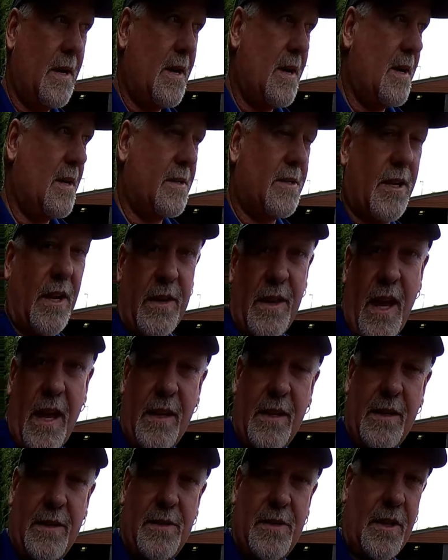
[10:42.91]
So that
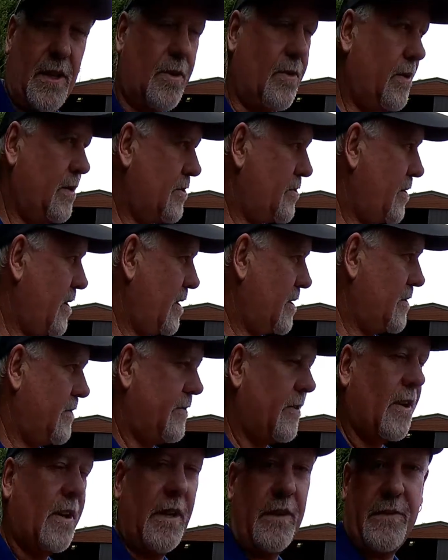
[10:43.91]
is the Quintrex
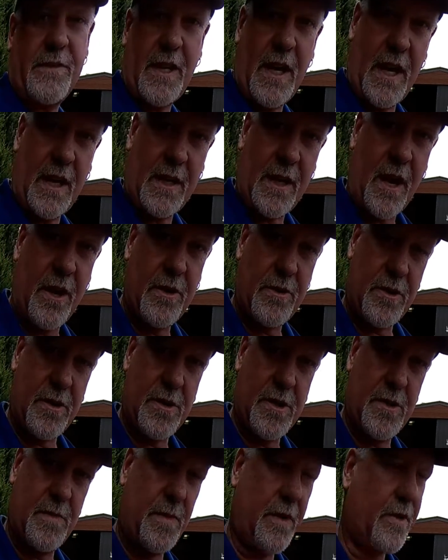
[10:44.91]
510 Ocean
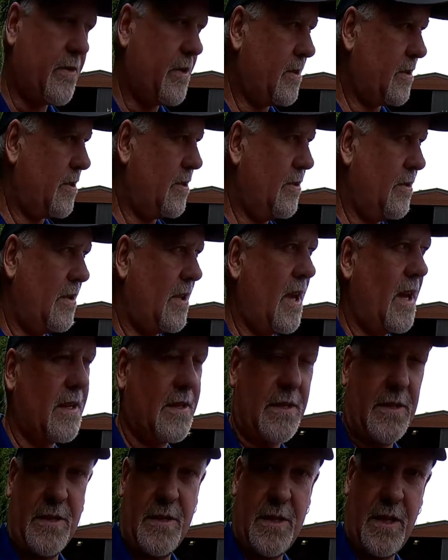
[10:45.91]
Spirit
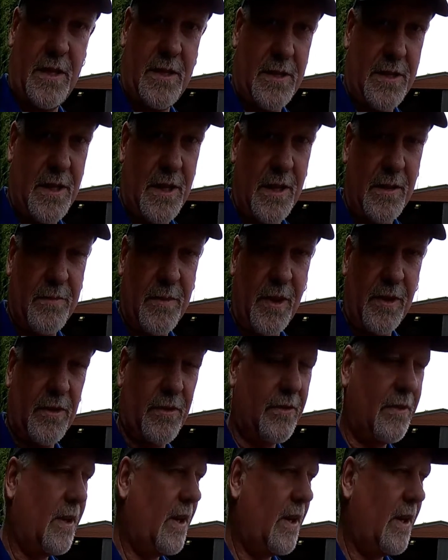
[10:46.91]
2016 model.